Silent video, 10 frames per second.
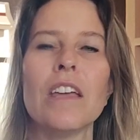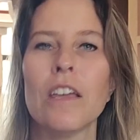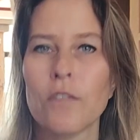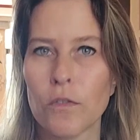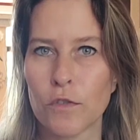
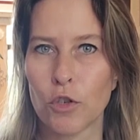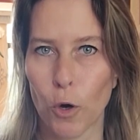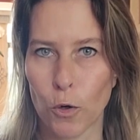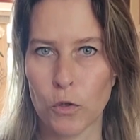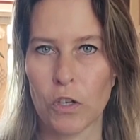if you've
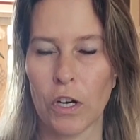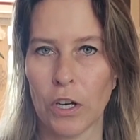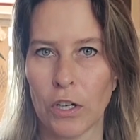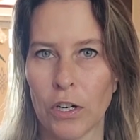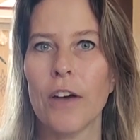
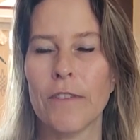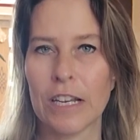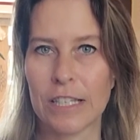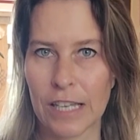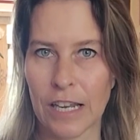chosen a
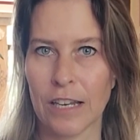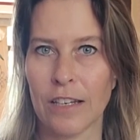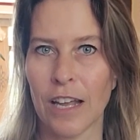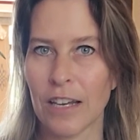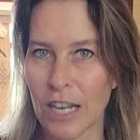
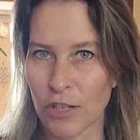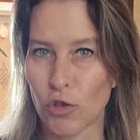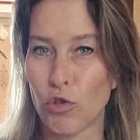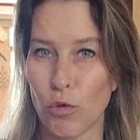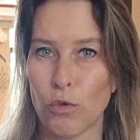vaccine that
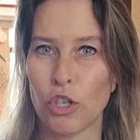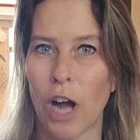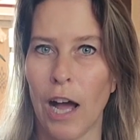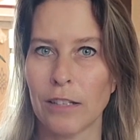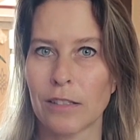needs 2
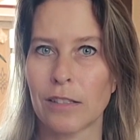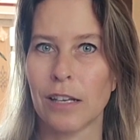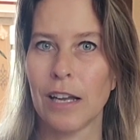shots,